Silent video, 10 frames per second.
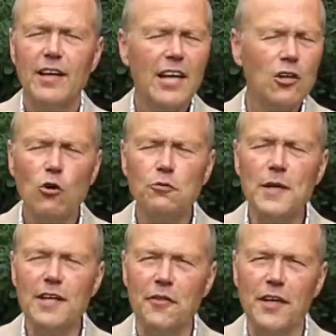It costs
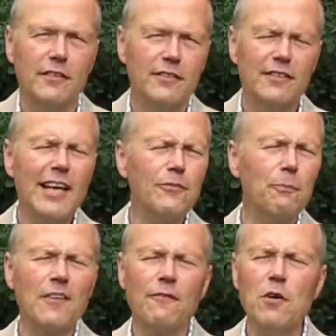me nothing. It takes
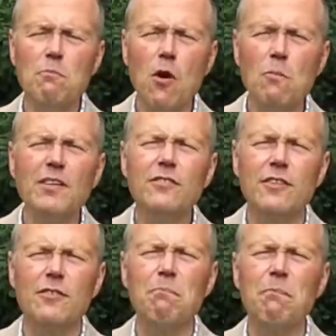but a few moments.
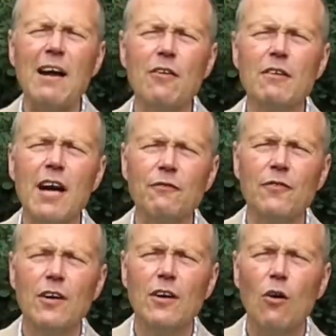It's a
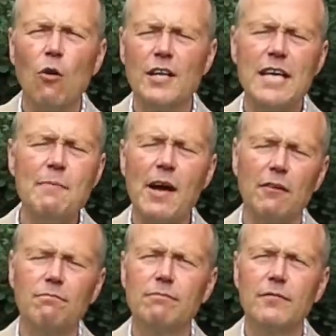paragraph on an
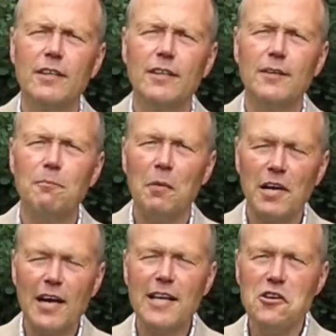email.
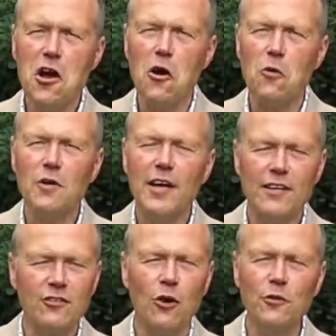But I know
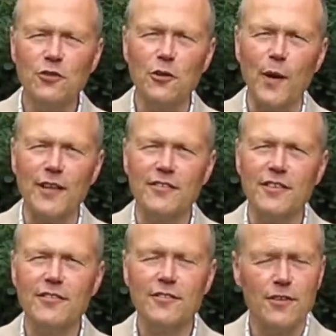its
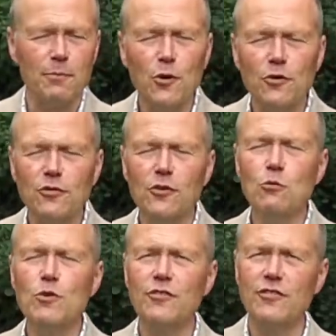consequences to the person
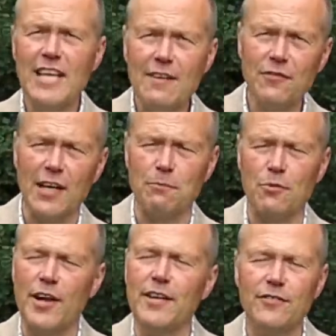who receives that
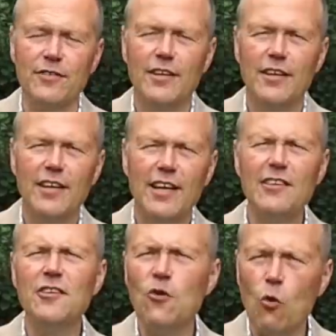praise
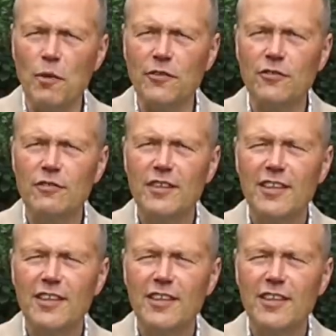is enormous.